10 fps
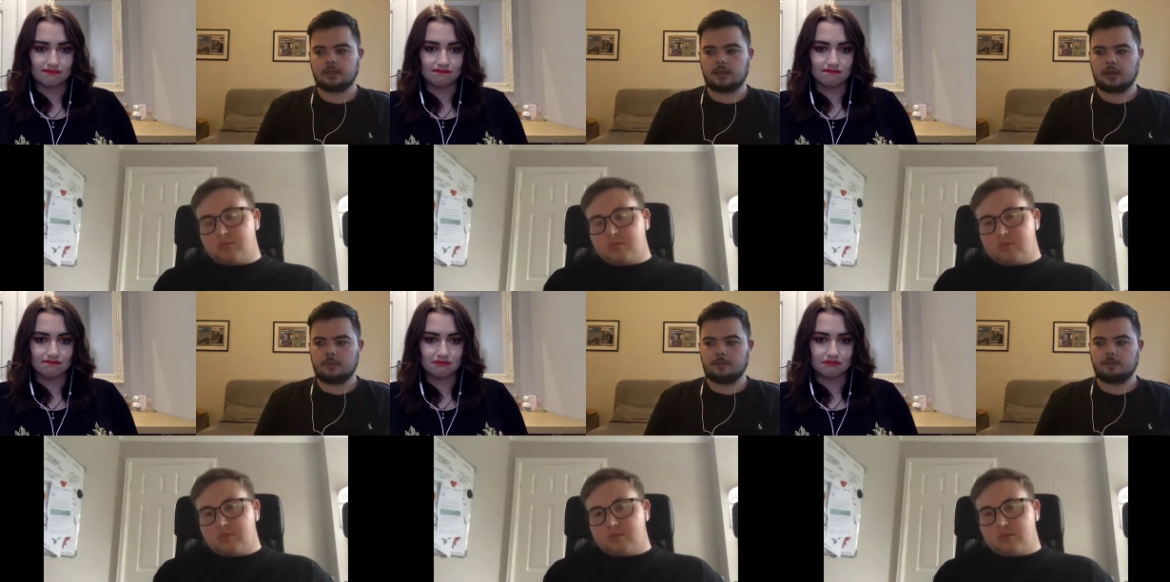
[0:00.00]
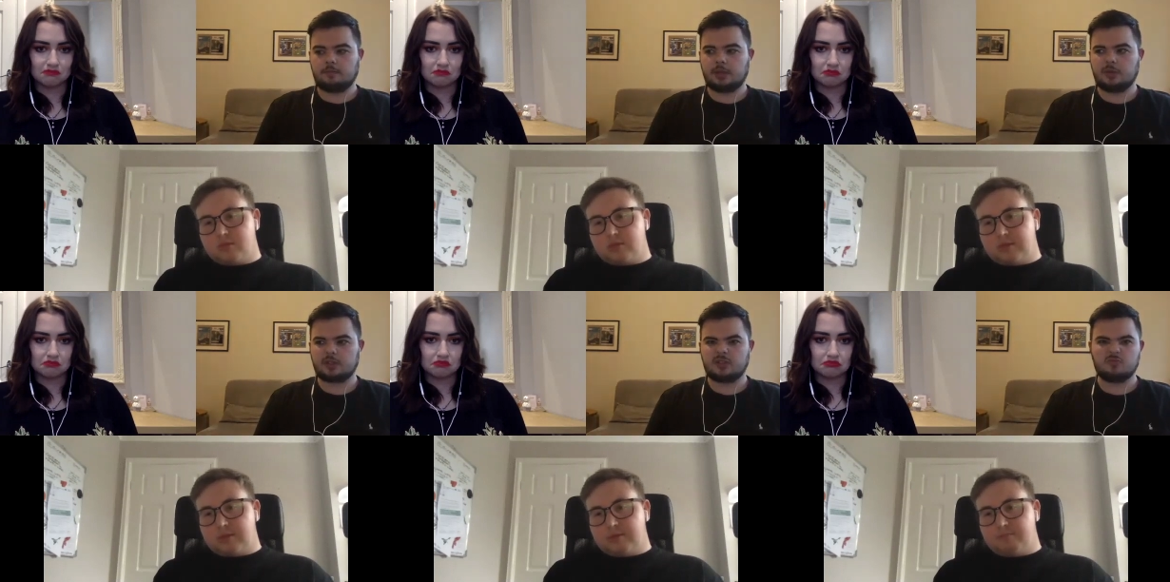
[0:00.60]
Speaker 1: um, but he
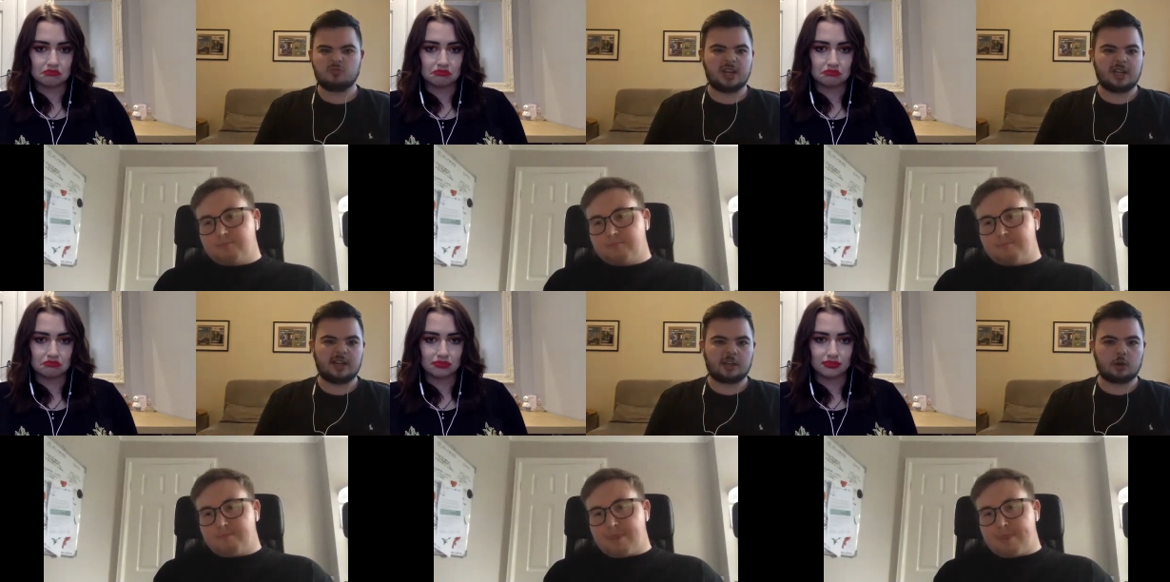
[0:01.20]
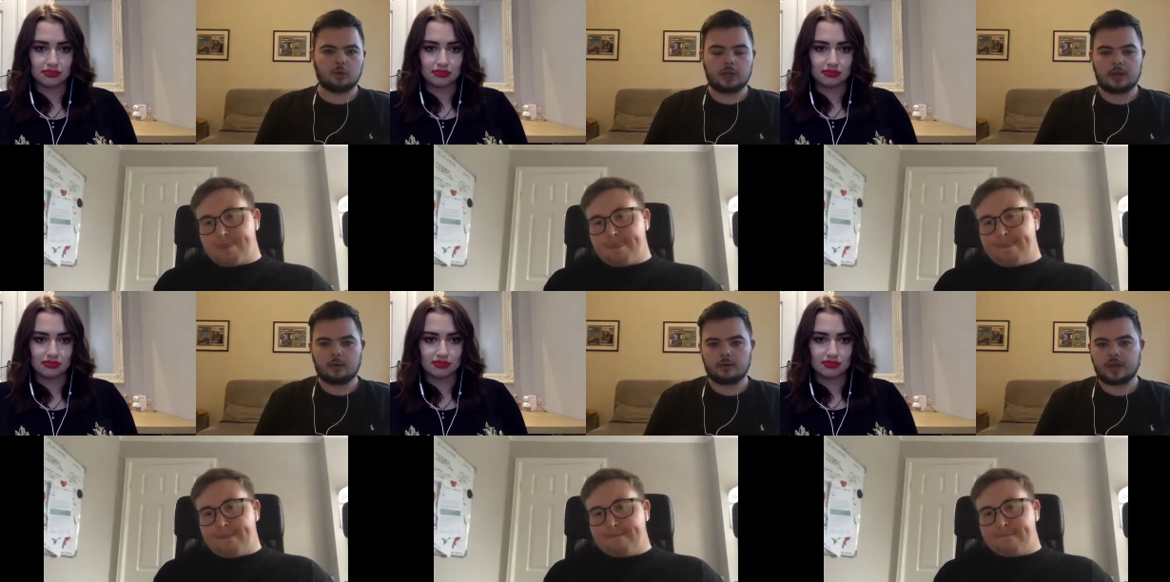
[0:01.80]
wasn't really a cult
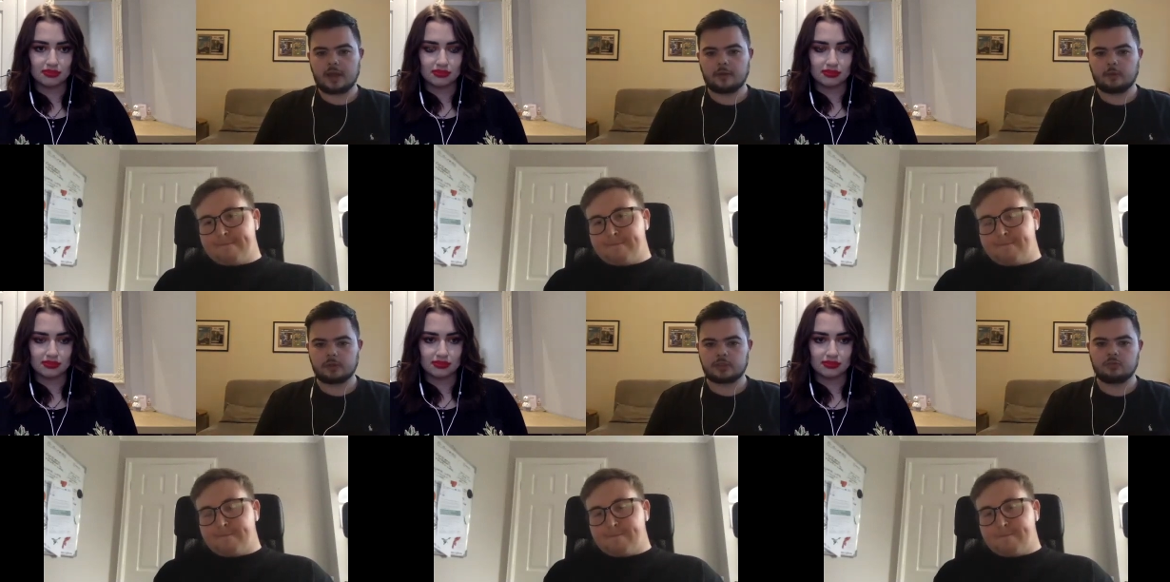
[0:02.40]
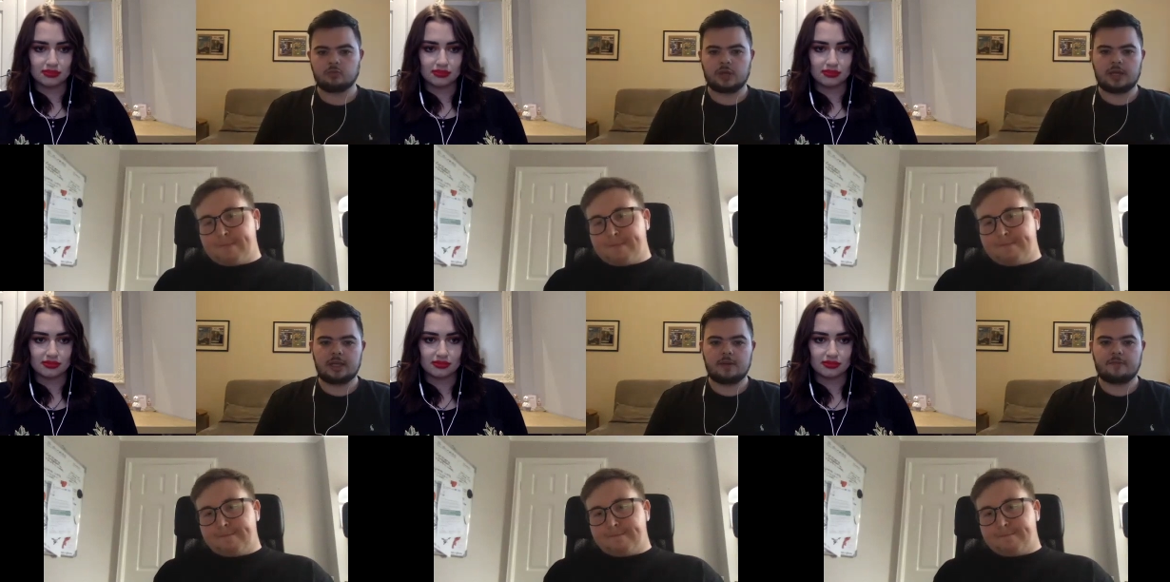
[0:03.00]
hero there. He wasn't
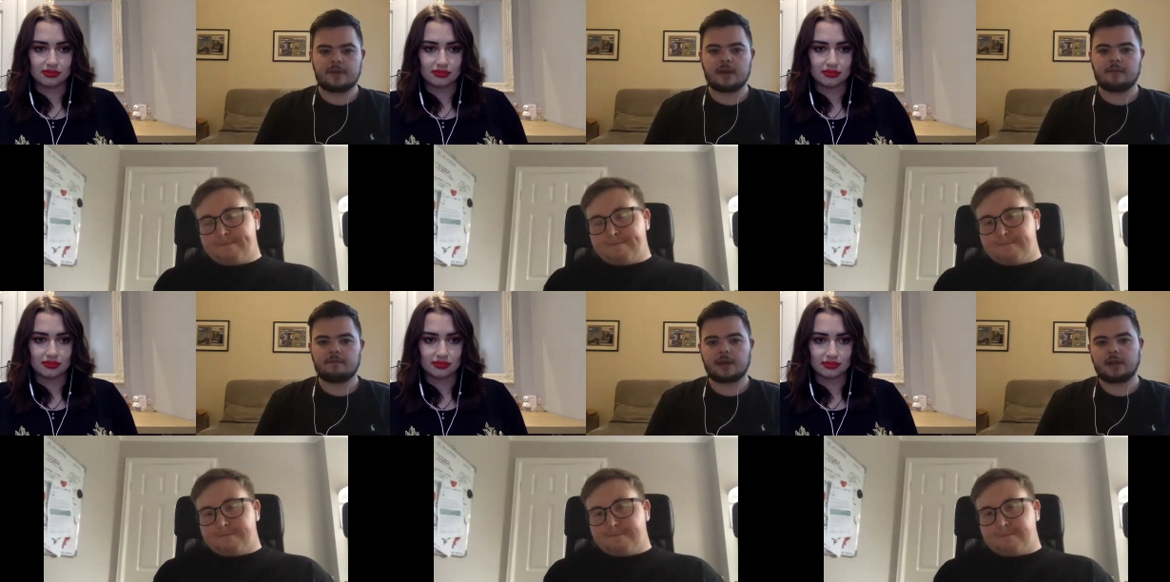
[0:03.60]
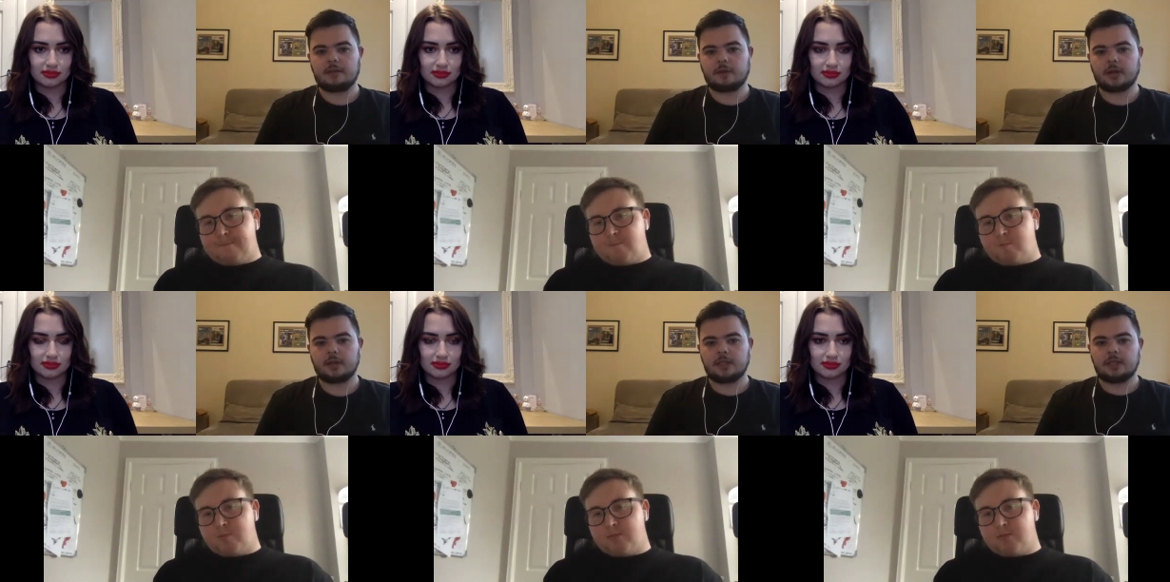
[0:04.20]
really a fan
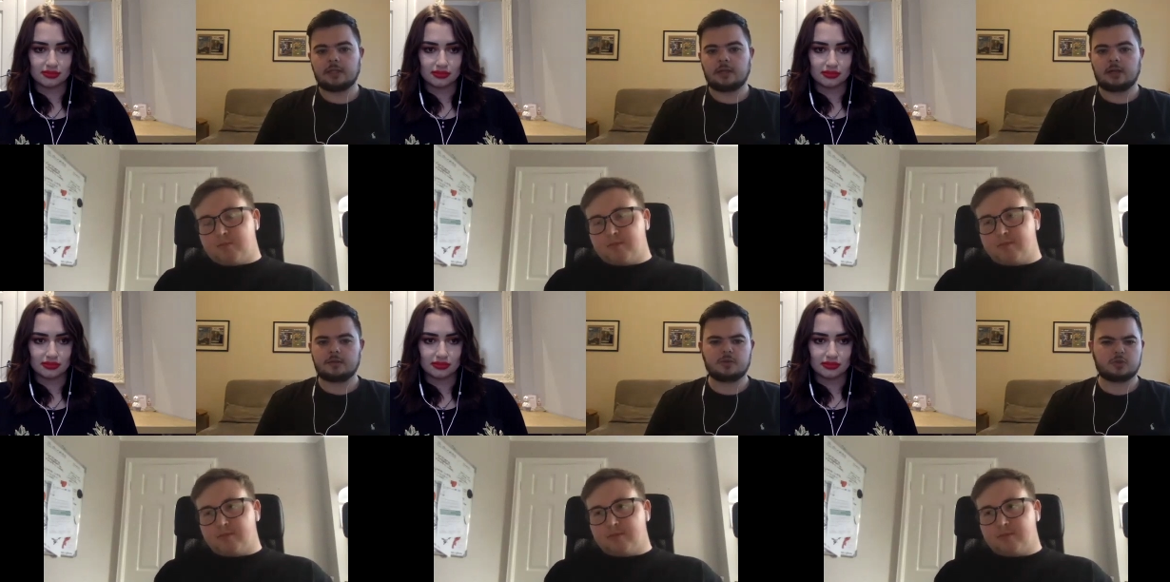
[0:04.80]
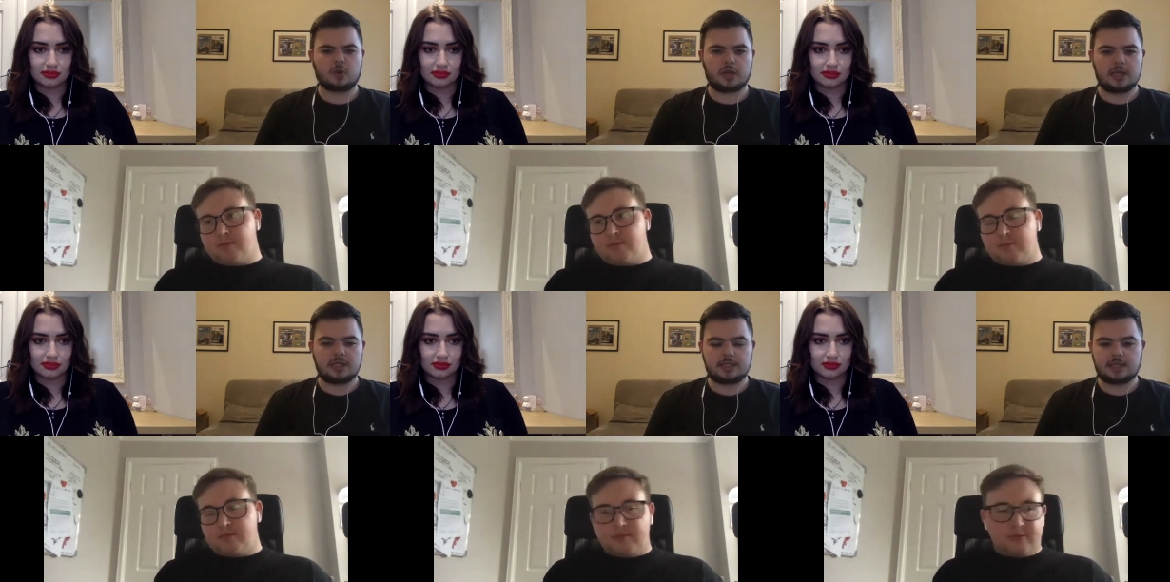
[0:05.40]
favorite, uh, so it was quite
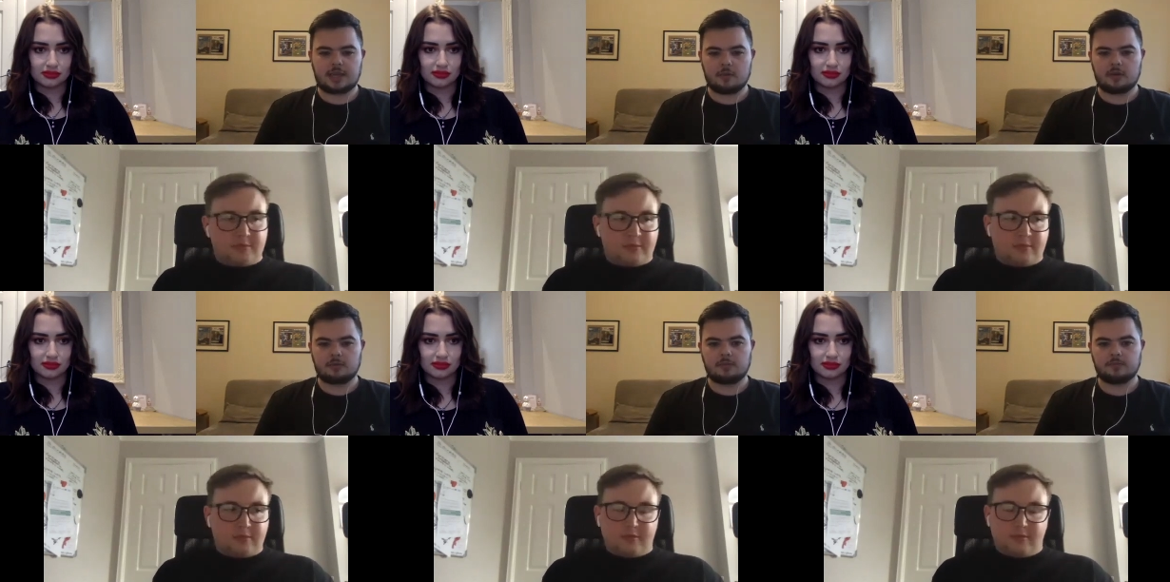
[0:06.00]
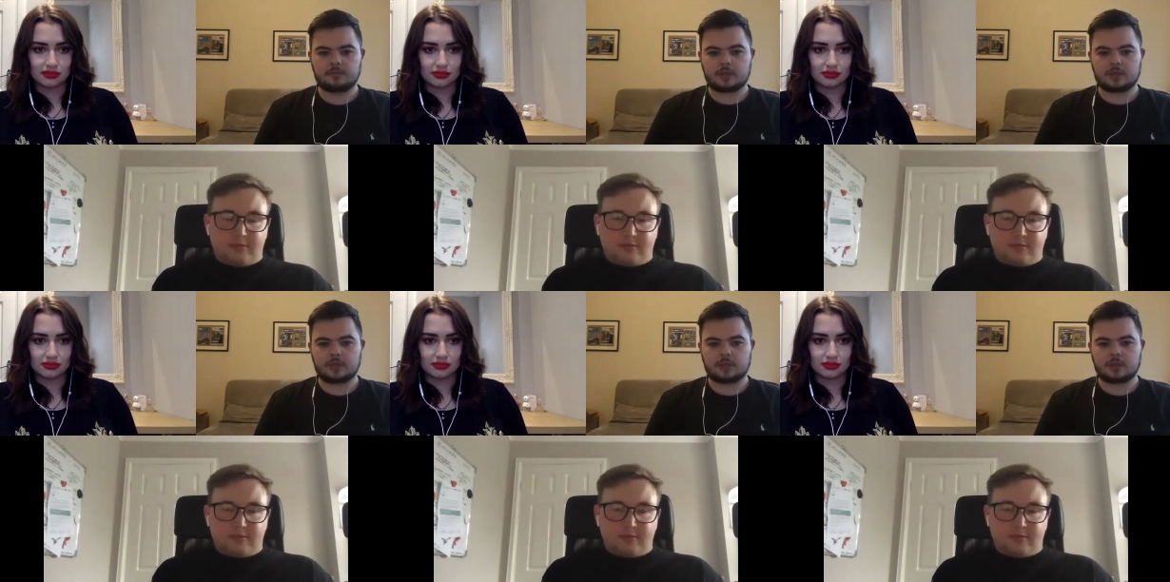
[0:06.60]
easy to get rid of him.